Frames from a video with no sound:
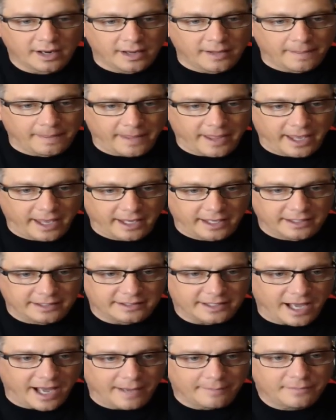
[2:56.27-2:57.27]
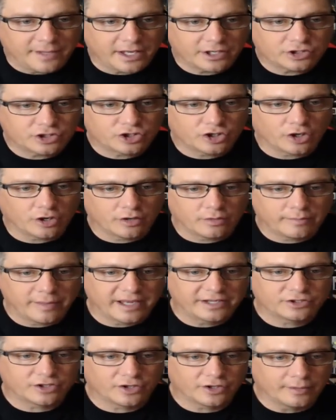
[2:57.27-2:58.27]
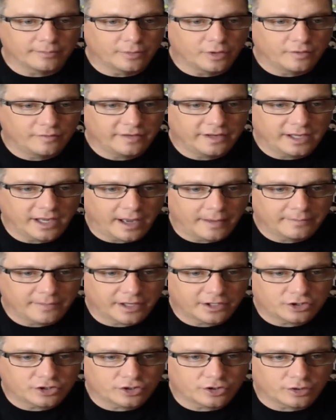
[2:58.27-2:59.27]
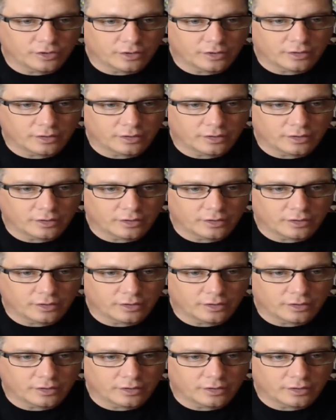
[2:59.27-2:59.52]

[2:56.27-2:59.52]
And I'm not sure, based on the movie, I'm not sure